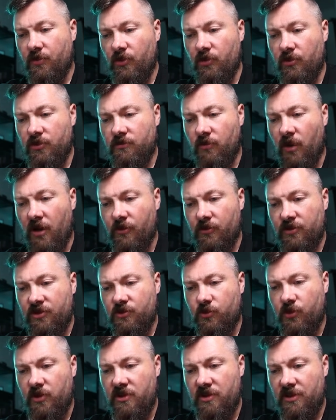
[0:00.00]
board, might
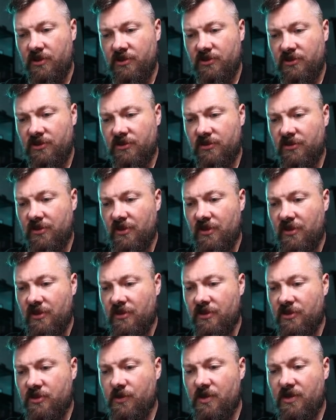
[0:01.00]
just win this.
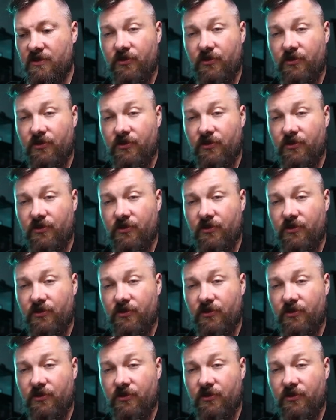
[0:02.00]
This will be the